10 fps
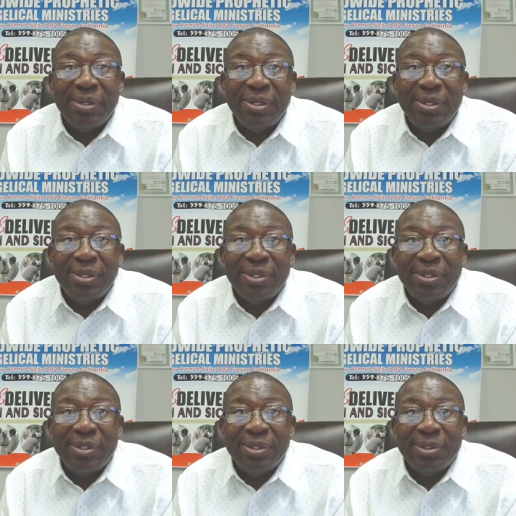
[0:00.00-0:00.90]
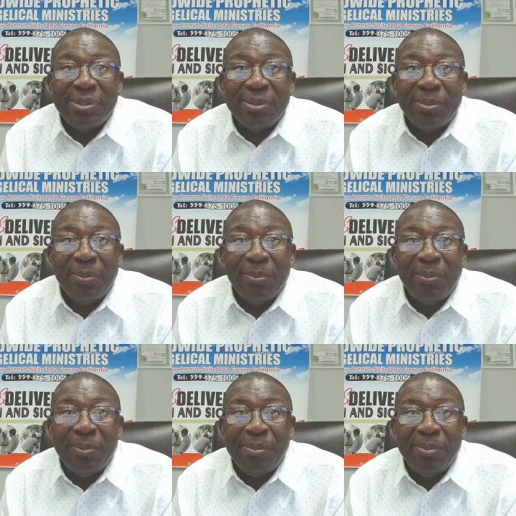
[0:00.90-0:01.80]

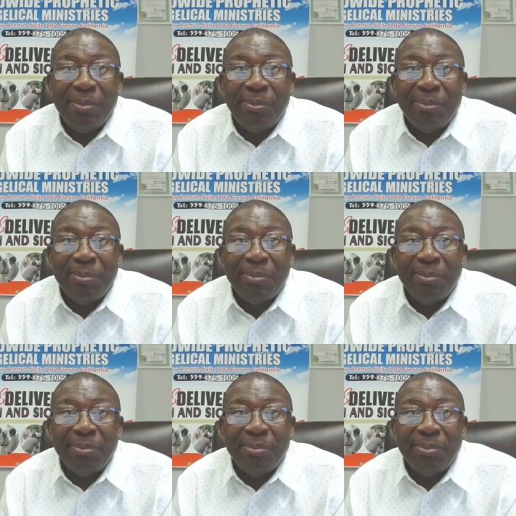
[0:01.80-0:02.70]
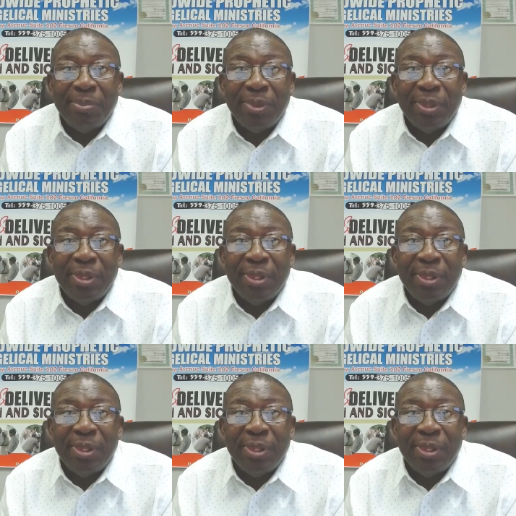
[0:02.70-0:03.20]
[no speech]